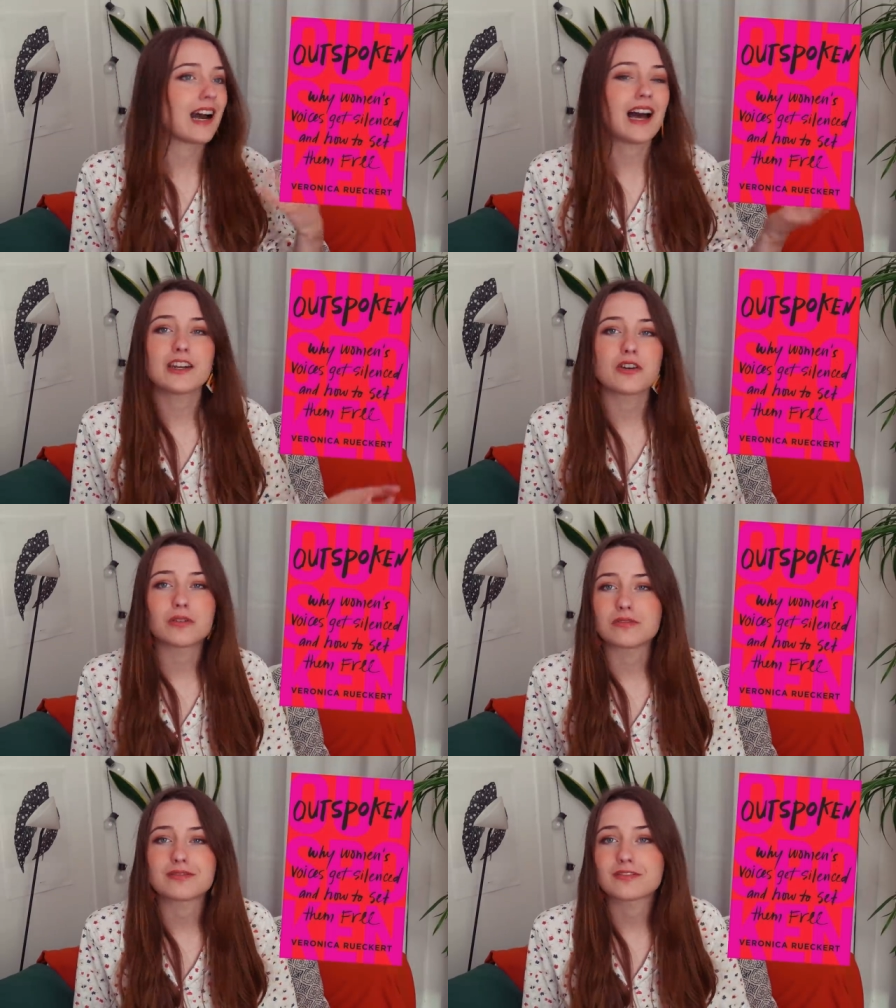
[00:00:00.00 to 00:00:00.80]
I
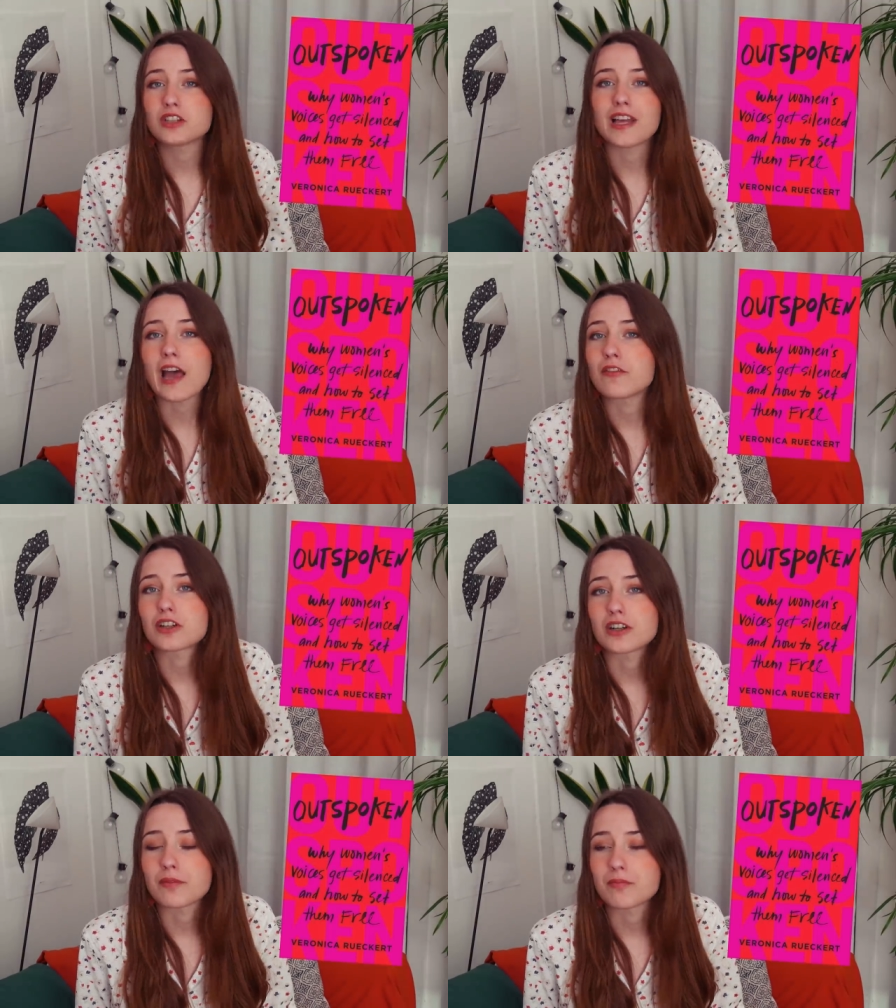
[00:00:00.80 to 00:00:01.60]
don't
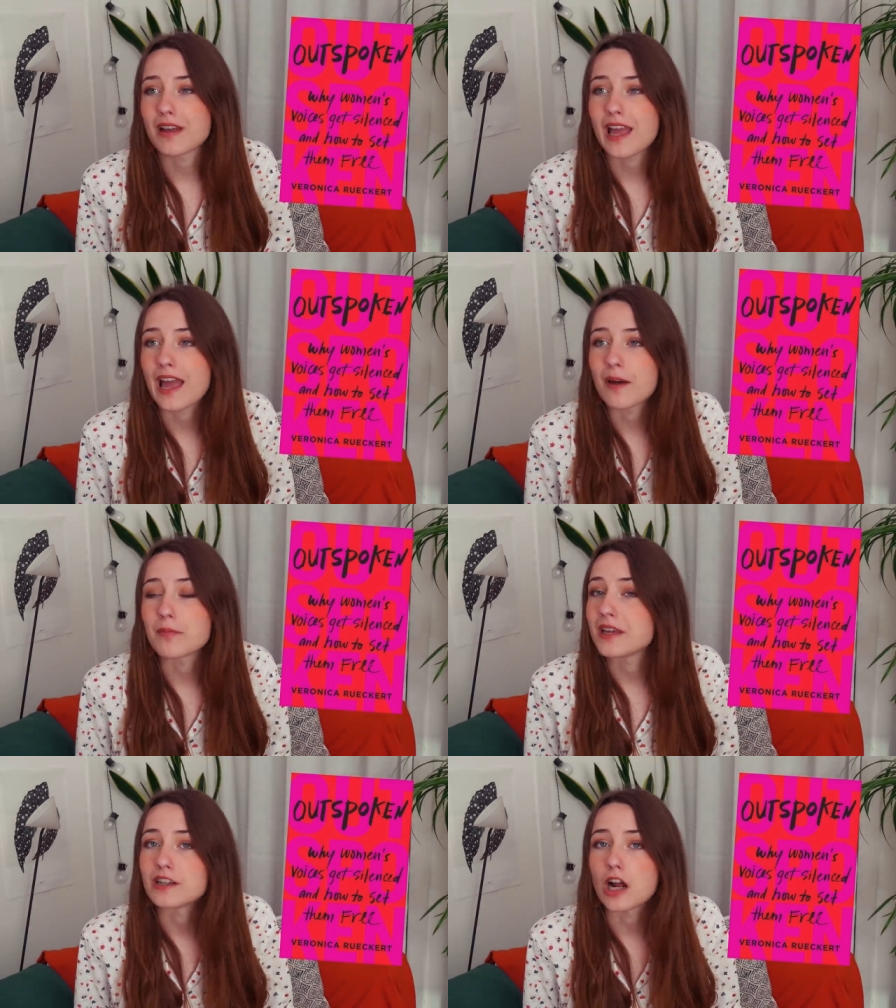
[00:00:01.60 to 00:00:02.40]
ever
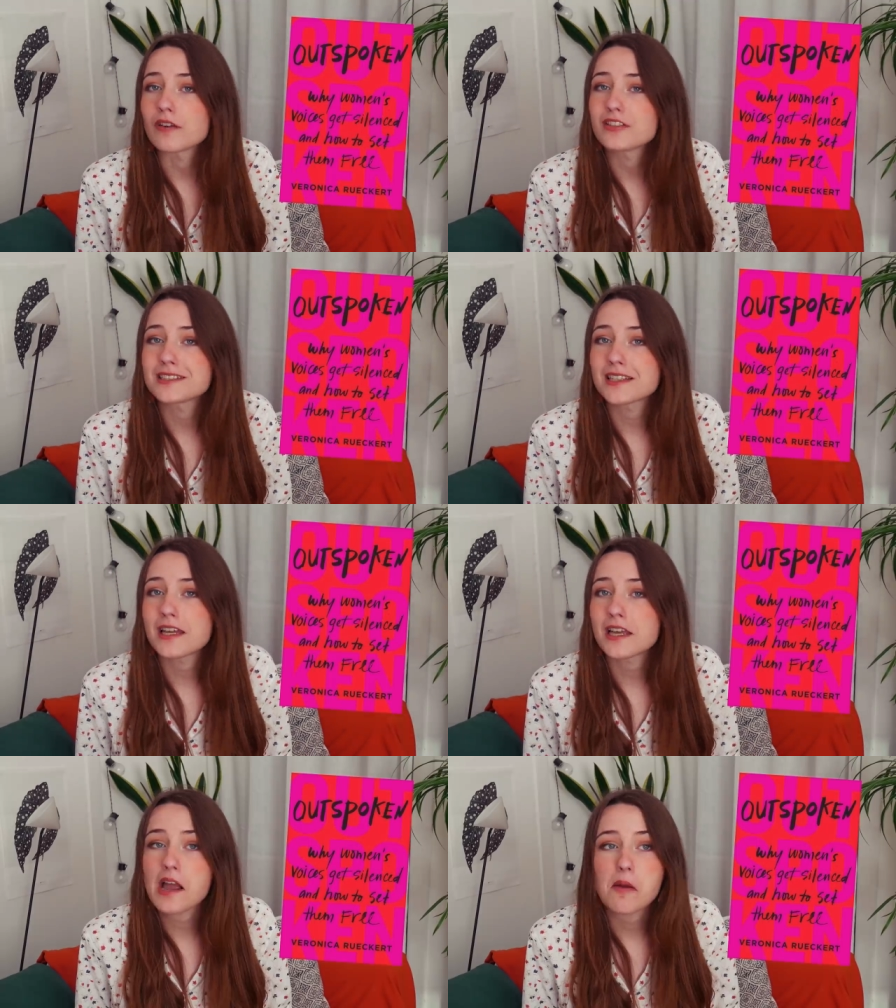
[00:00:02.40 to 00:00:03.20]
am in an office
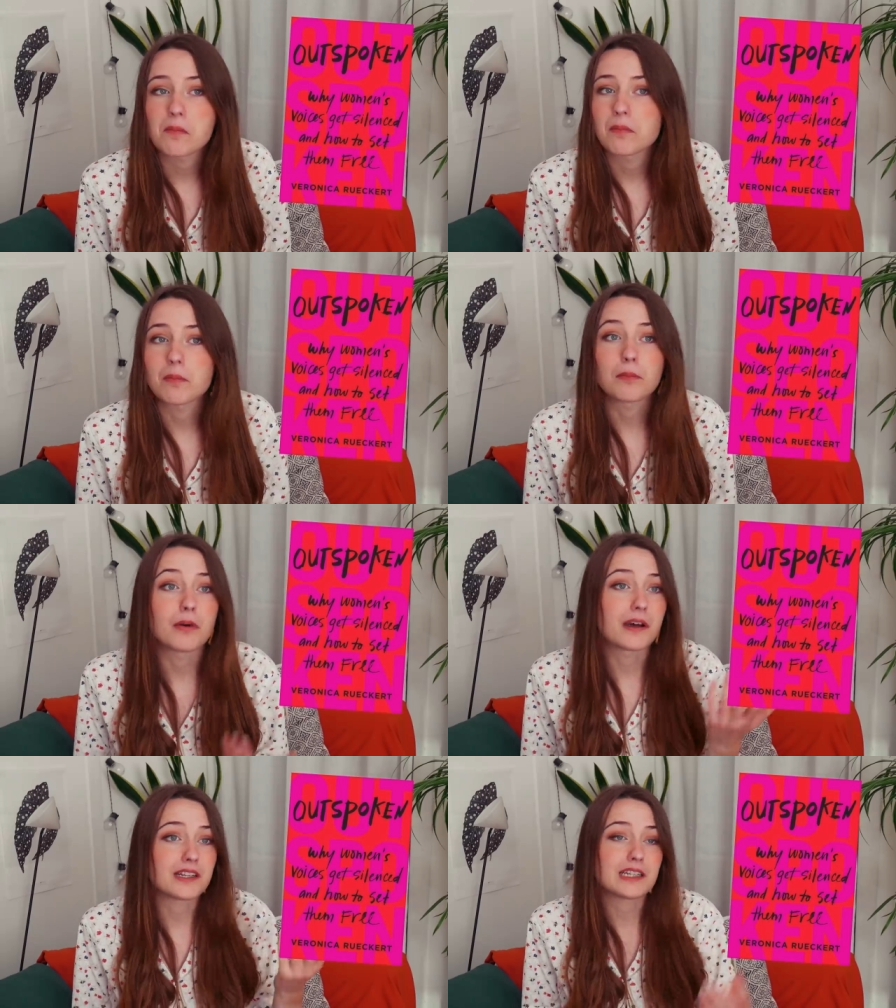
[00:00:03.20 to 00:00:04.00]
setting,
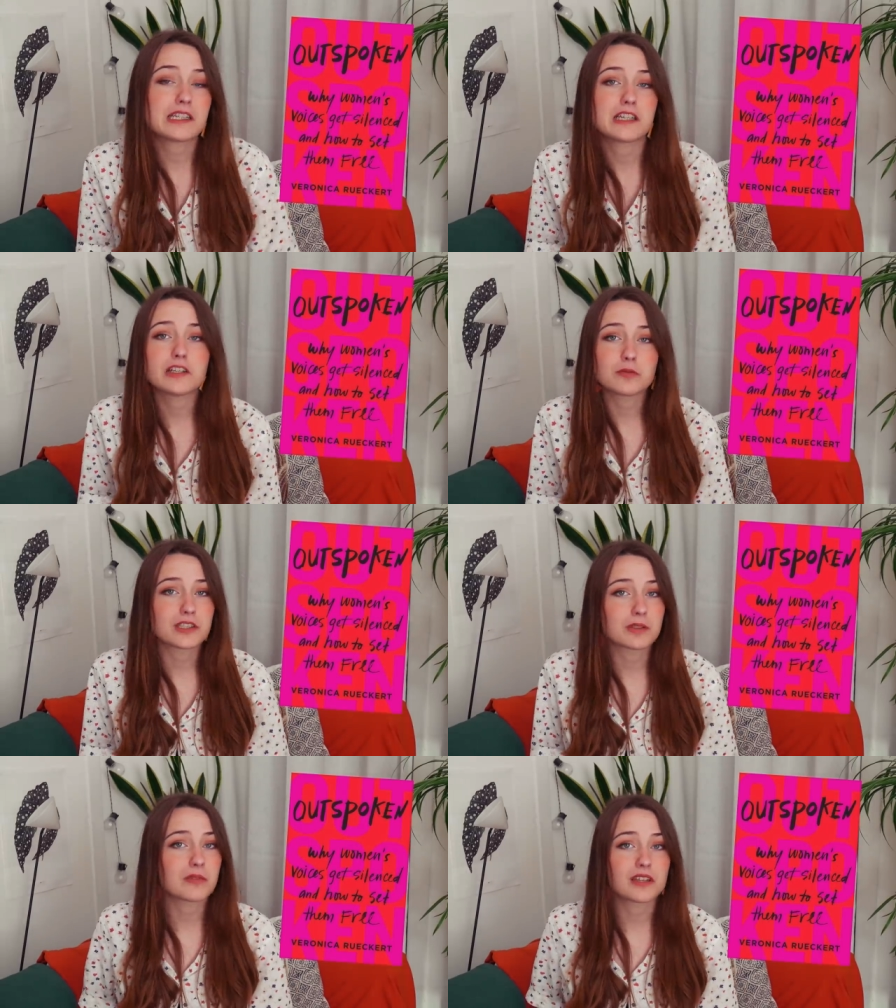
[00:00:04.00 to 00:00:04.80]
but it did teach me
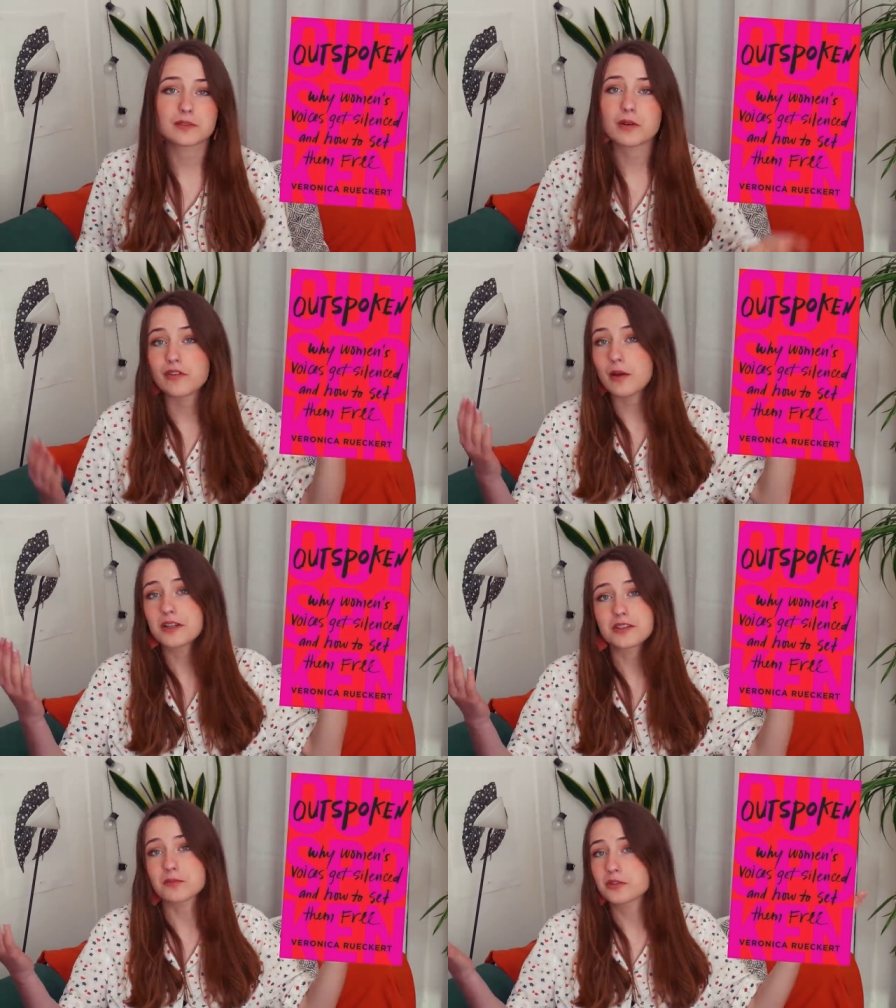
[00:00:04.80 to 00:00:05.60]
some things about
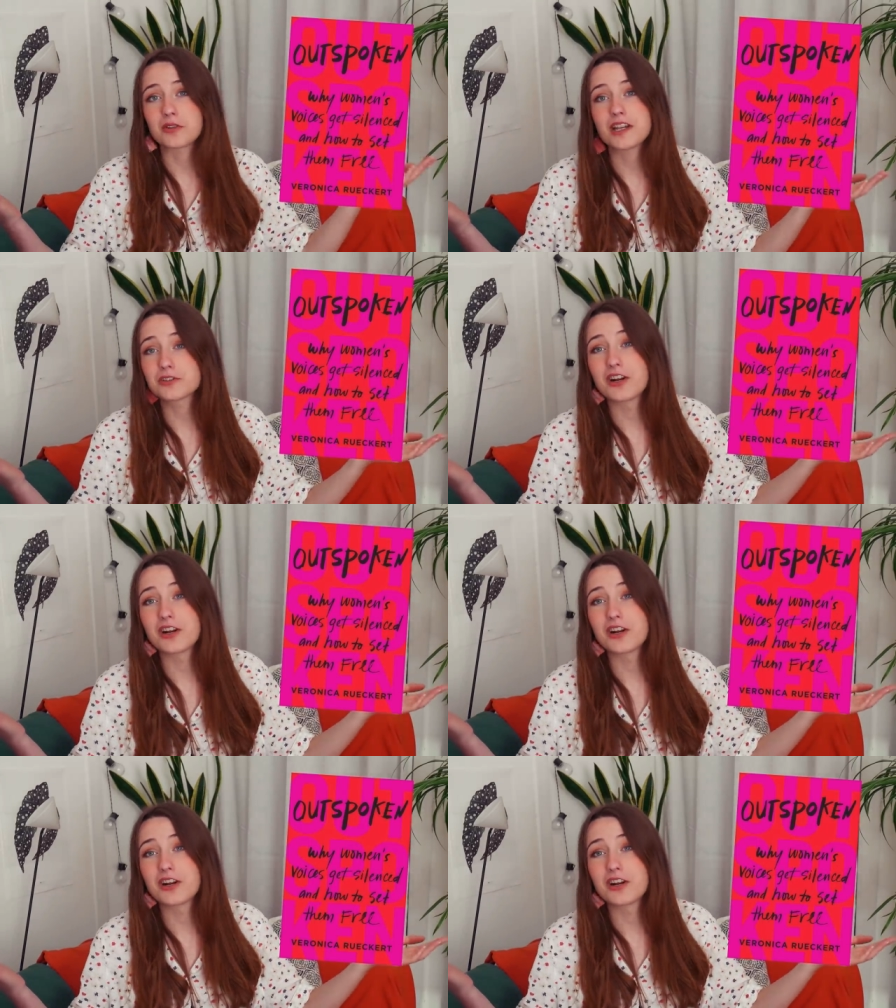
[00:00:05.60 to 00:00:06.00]
feminism, so that's